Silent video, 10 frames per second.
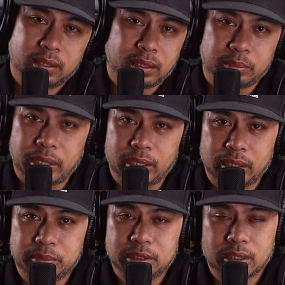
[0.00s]
And
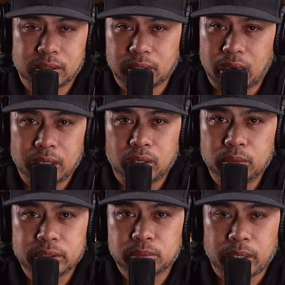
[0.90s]
man, let me tell you, I
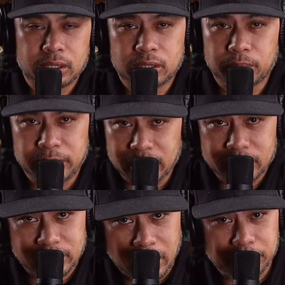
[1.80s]
always wanted to be
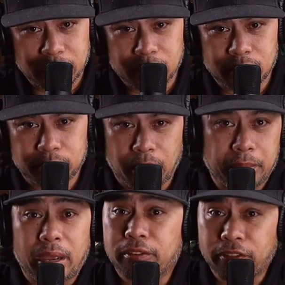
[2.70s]
accepted by
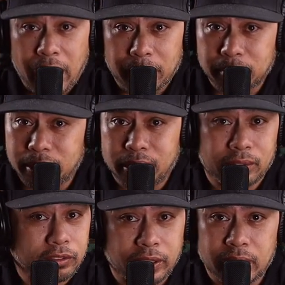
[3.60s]
my family
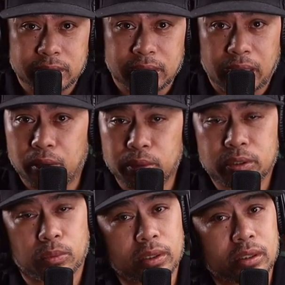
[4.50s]
and friends, and I
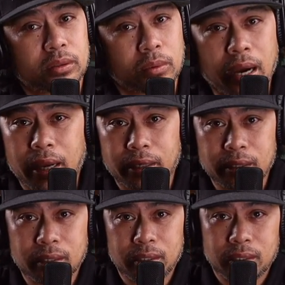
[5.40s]
always wondered why
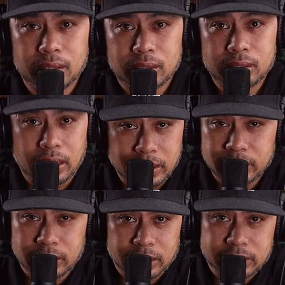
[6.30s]
they
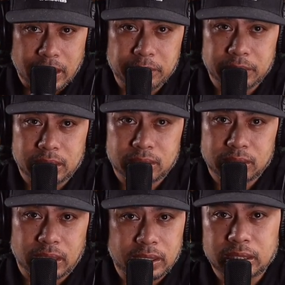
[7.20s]
didn't accept me.
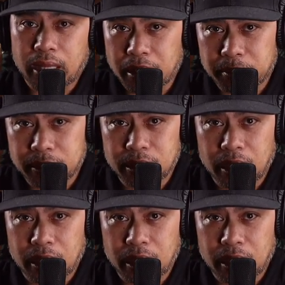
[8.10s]
They didn't like me.